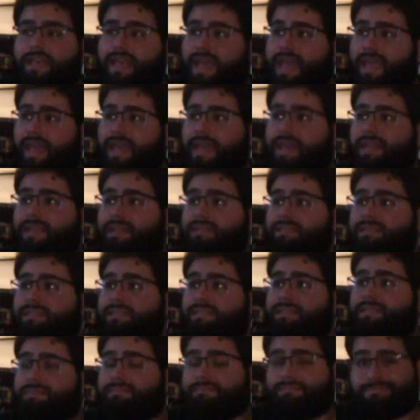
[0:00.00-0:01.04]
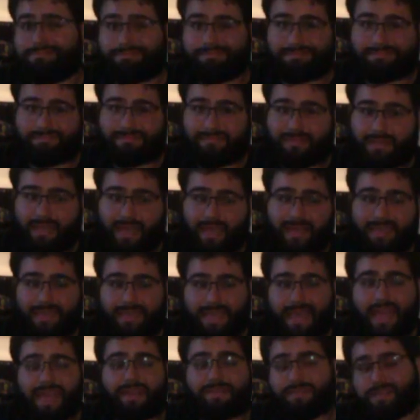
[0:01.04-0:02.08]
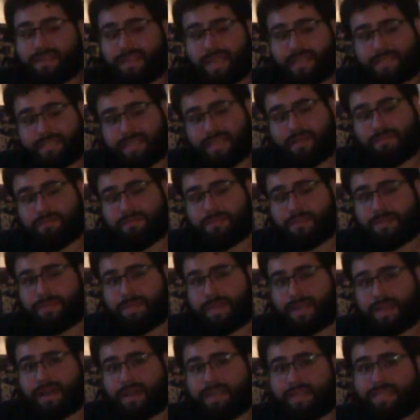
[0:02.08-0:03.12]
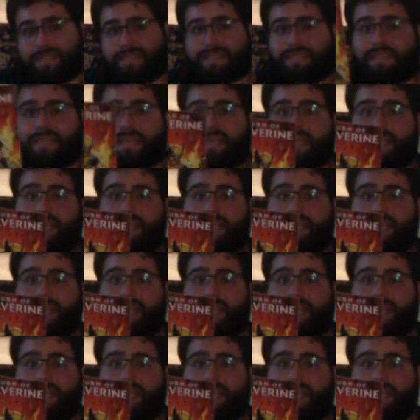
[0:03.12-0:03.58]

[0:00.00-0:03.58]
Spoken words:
and kind of a letdown, to be honest.